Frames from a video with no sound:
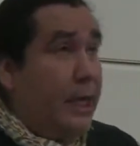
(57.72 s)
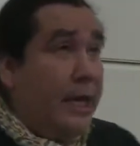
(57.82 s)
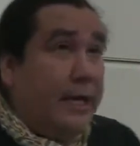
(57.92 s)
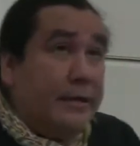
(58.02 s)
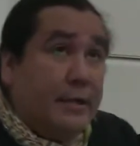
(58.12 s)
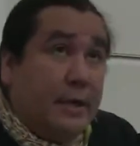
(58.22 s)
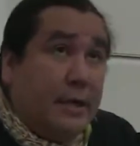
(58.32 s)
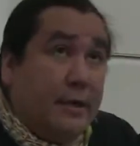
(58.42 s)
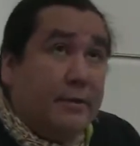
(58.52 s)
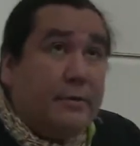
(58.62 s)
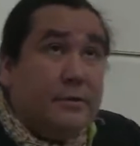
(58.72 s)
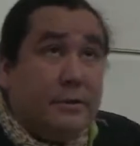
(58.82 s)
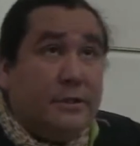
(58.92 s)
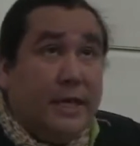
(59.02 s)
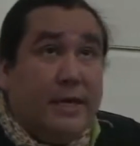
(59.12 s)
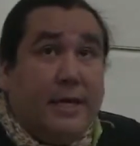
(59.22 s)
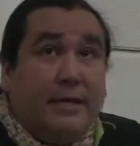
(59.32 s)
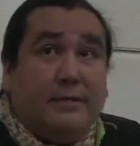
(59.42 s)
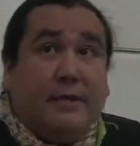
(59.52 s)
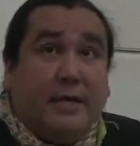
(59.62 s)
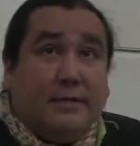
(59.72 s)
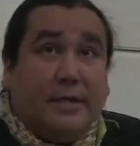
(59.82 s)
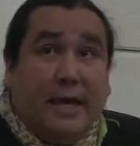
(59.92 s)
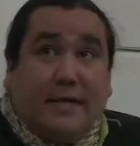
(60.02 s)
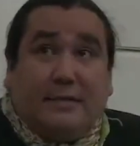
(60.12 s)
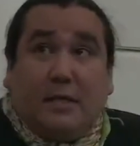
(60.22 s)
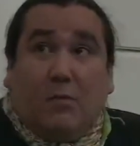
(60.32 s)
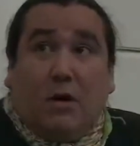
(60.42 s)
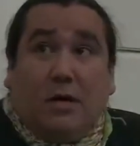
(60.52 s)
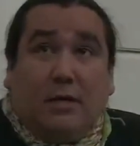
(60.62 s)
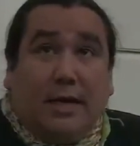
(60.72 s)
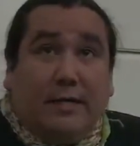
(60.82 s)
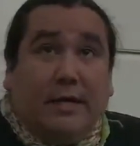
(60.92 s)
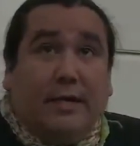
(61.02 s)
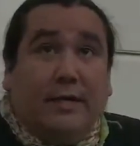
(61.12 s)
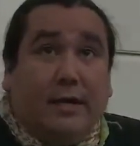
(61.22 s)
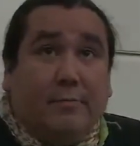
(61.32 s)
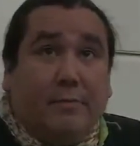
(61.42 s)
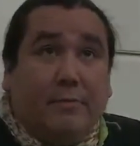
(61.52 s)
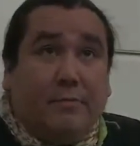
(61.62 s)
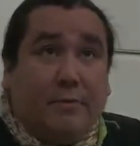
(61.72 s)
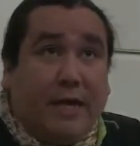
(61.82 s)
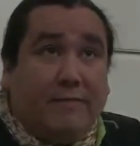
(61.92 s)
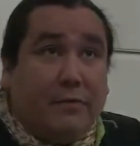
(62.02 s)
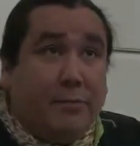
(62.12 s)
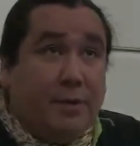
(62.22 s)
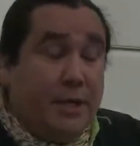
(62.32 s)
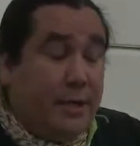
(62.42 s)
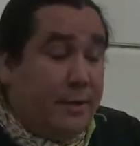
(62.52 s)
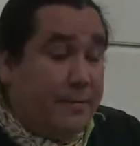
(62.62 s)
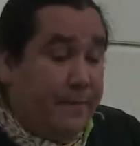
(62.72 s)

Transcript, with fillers: And to say that as a guest, I'll walk lightly, and I'm thankful to be here.